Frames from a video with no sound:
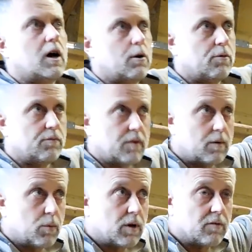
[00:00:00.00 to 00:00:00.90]
I
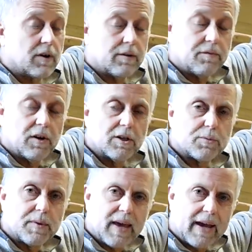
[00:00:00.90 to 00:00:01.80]
went around it first
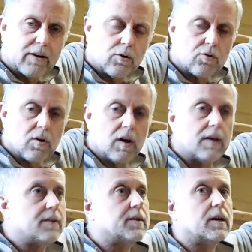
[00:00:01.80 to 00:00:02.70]
with the angle
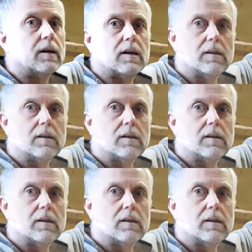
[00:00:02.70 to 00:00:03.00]
grinder.